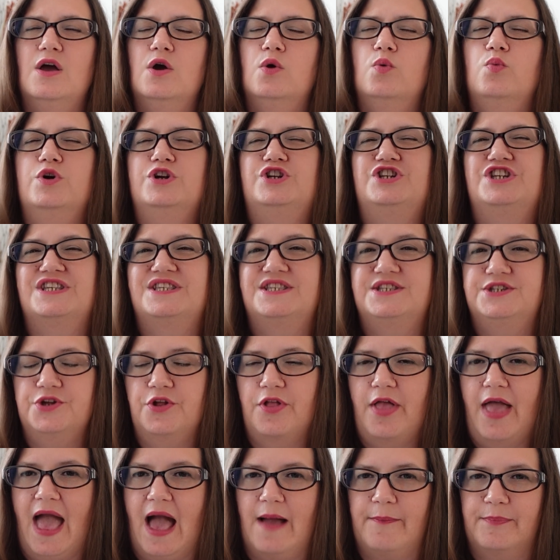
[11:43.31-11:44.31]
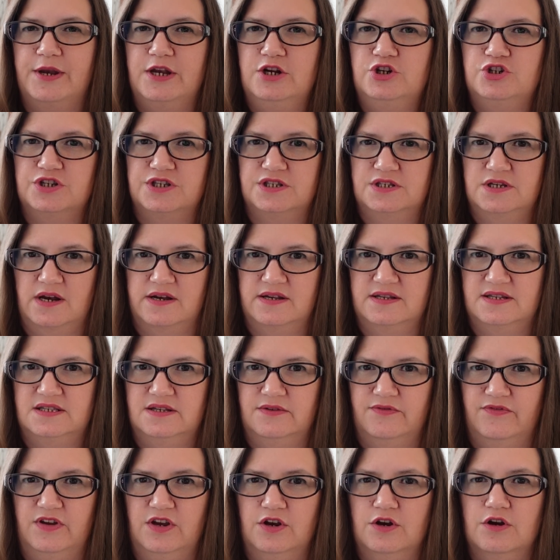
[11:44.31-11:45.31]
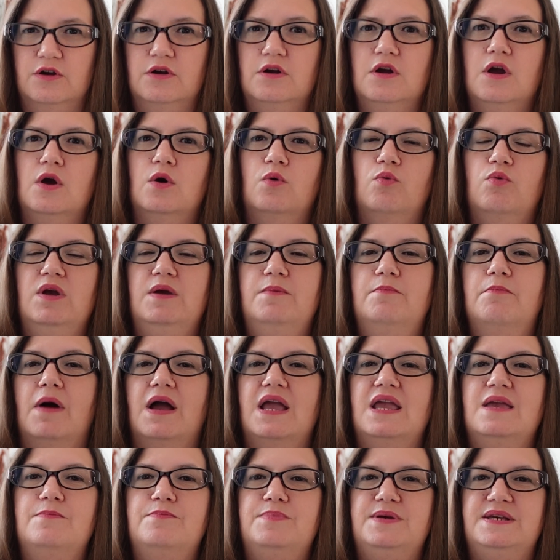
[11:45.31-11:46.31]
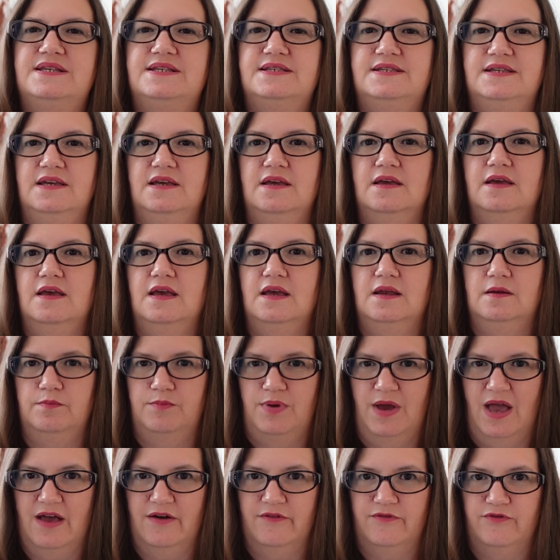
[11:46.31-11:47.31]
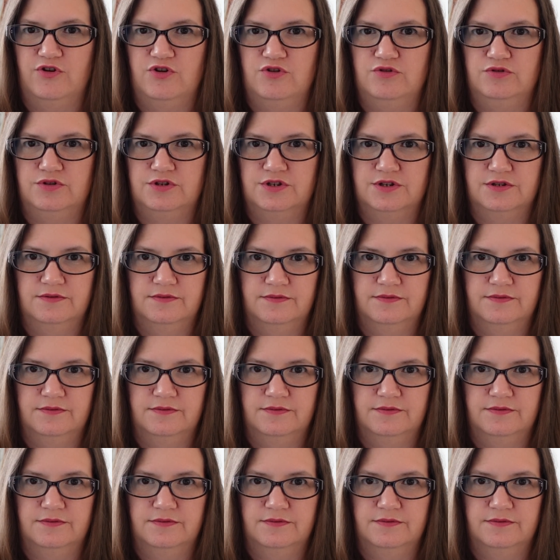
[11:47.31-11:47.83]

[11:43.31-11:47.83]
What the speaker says: which is still happening, just not as severe, we might be seeing in pet foods.